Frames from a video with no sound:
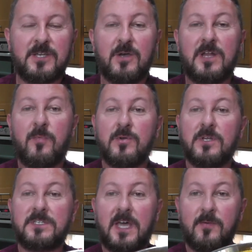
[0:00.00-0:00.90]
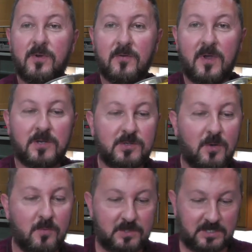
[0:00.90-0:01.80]
turned up on your table in a
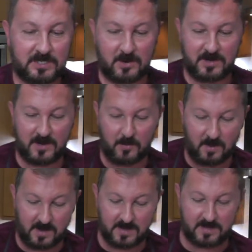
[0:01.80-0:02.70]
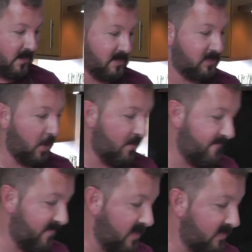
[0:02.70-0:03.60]
restaurant, would you turn it away? I
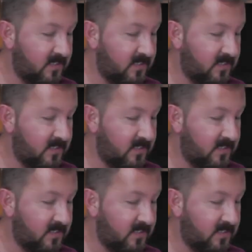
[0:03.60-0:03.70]
don't think